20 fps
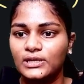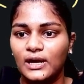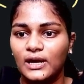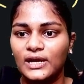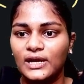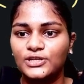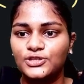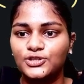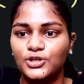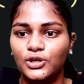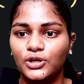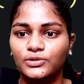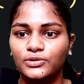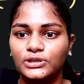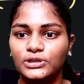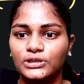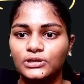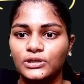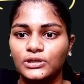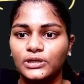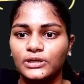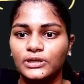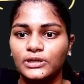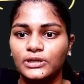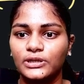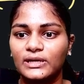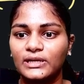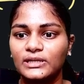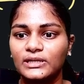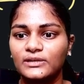I had drawn a third
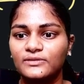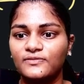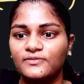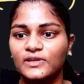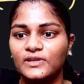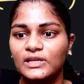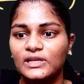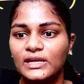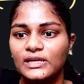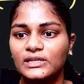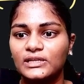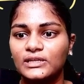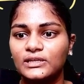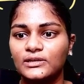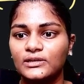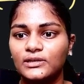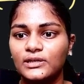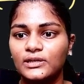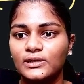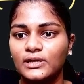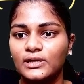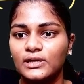magnetic field line here.